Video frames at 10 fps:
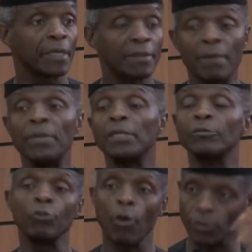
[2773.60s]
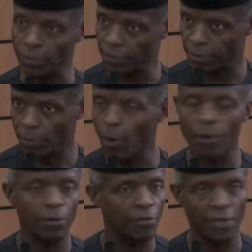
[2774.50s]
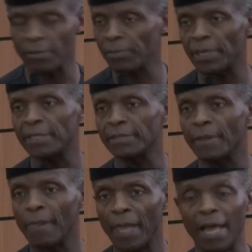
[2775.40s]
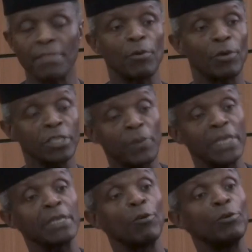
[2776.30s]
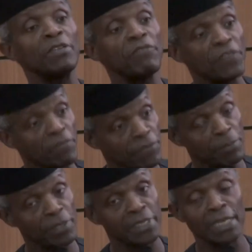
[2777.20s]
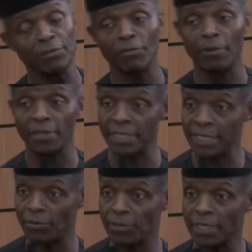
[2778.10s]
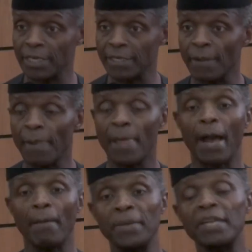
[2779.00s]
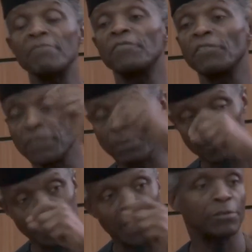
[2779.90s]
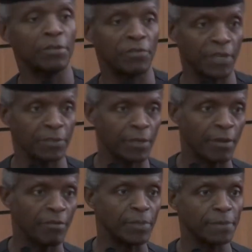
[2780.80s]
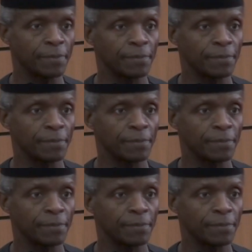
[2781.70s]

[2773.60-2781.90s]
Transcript: They built roads all over the place and they were spending only 50% of what they generated and paying 50% to the federal government.